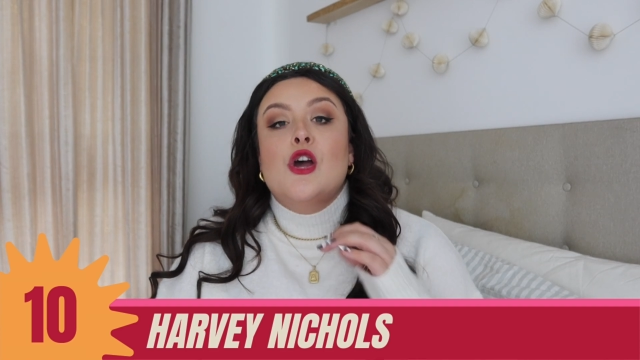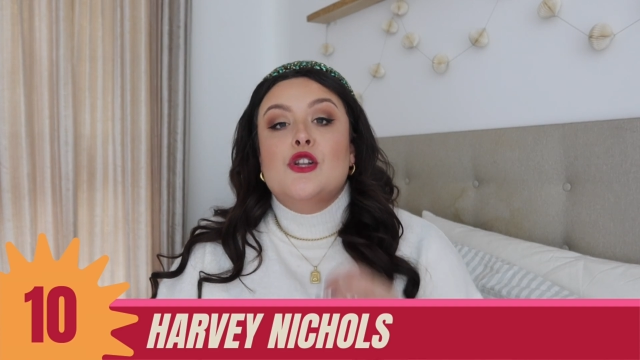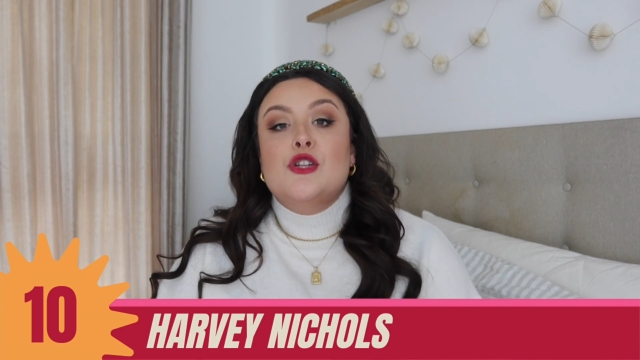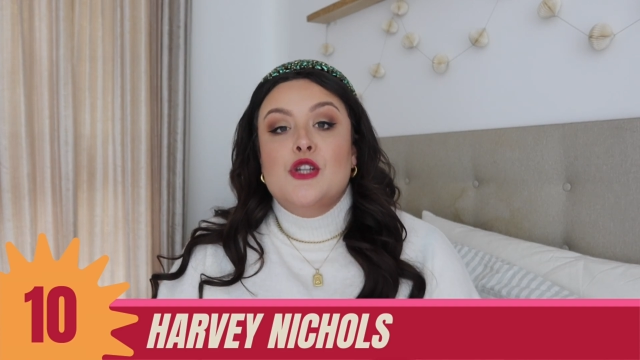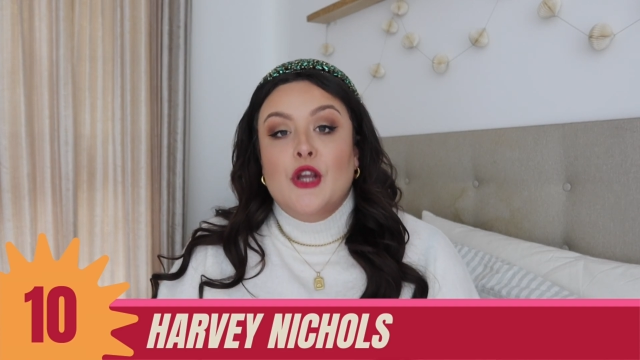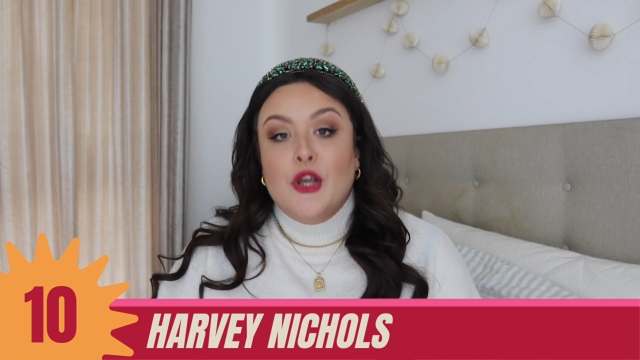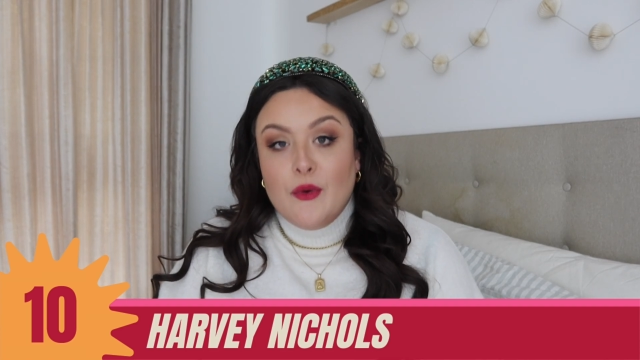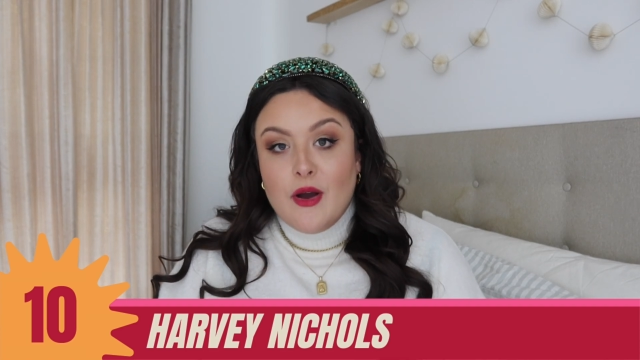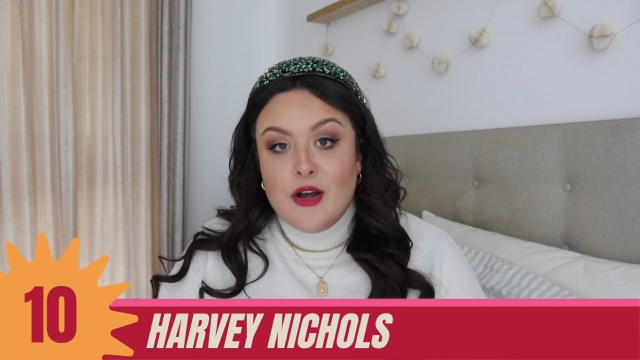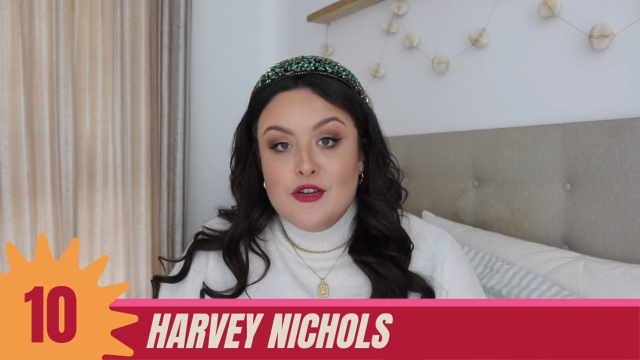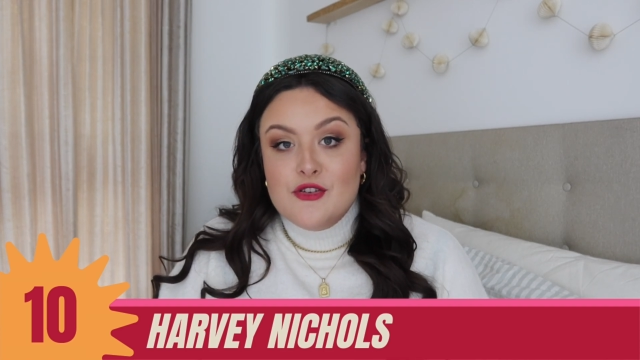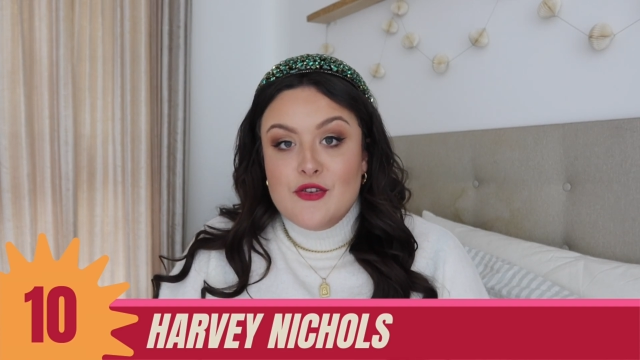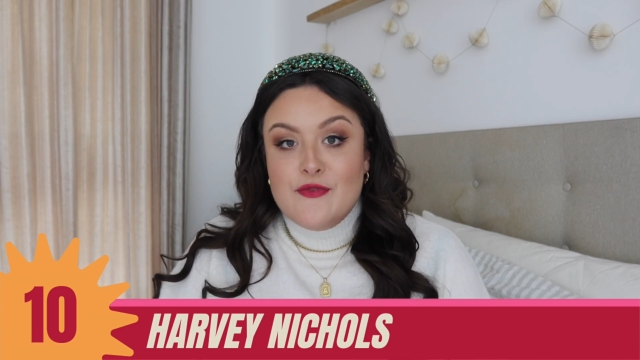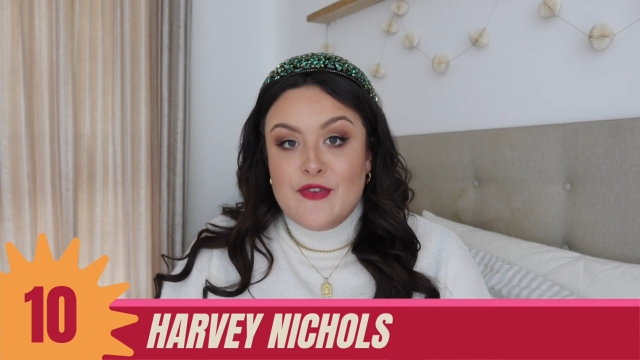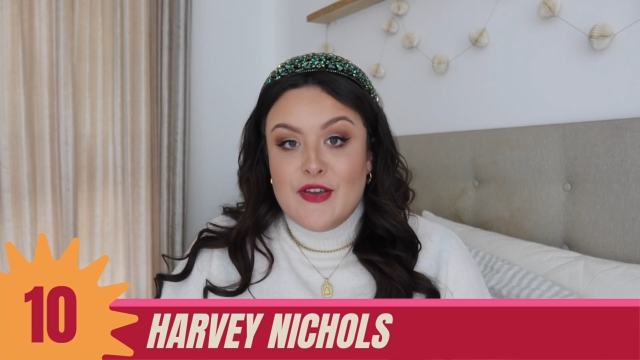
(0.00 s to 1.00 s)

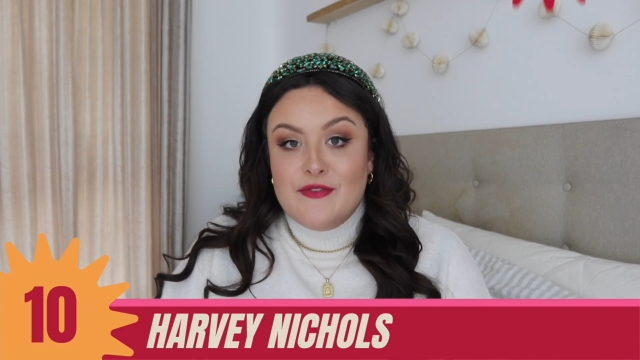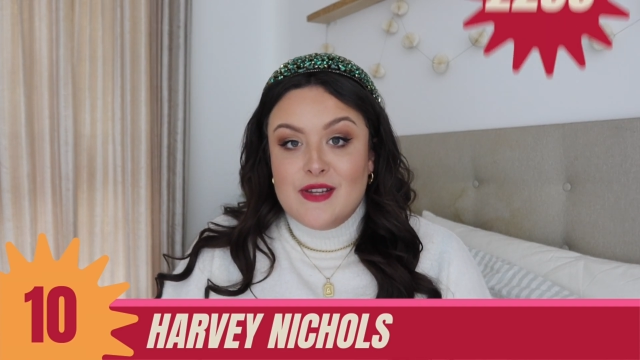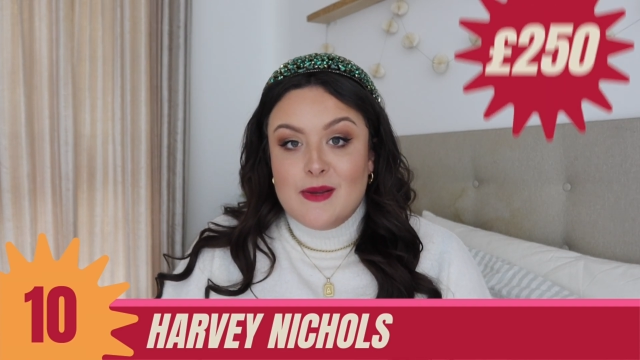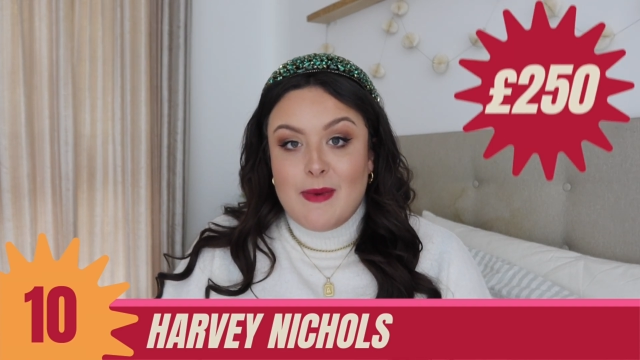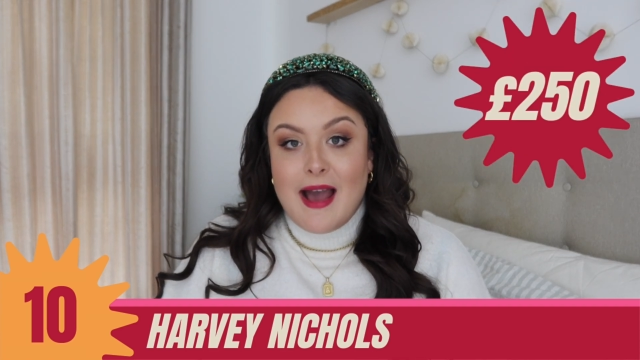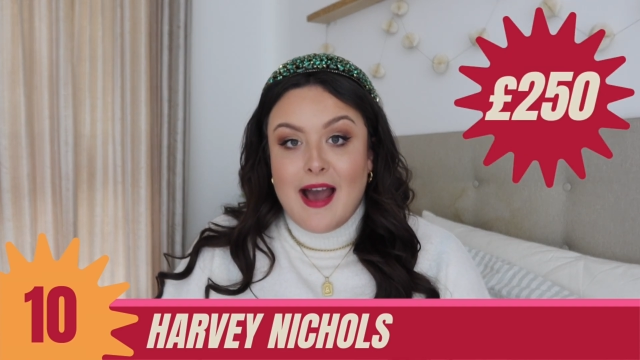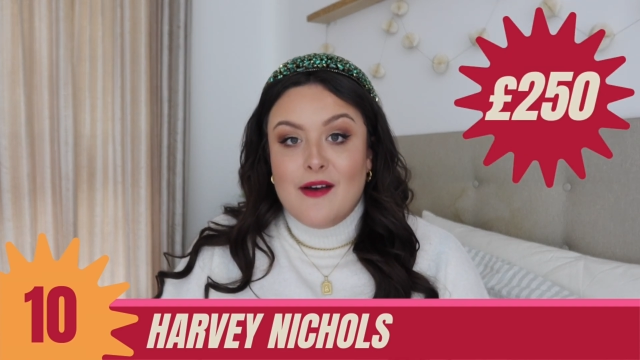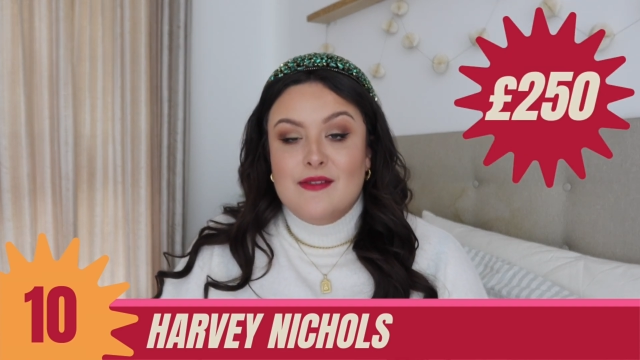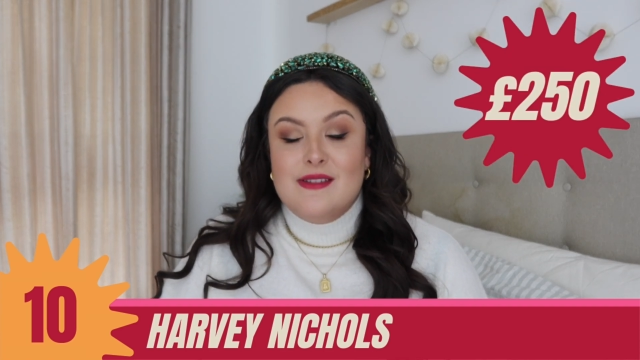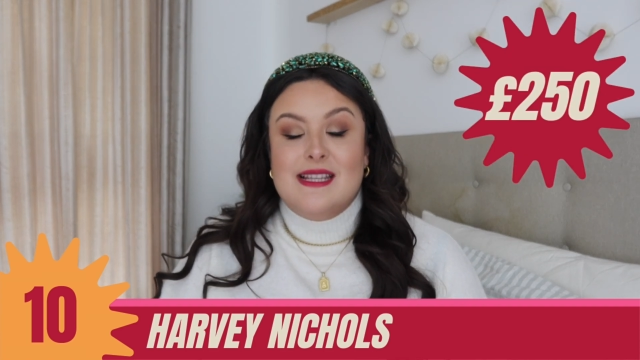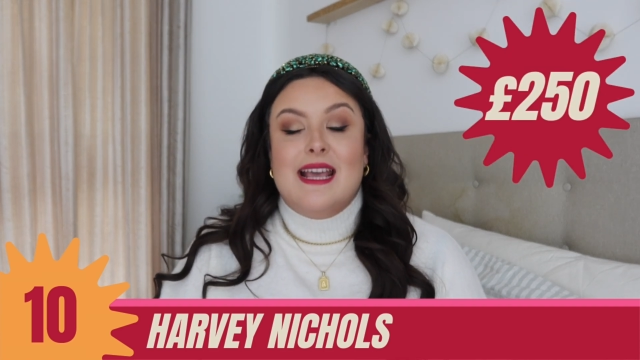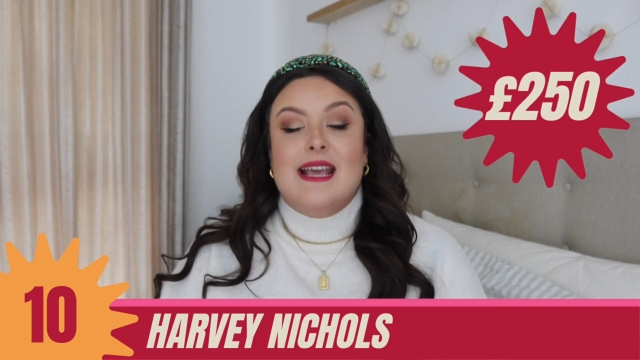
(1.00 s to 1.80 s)
£250.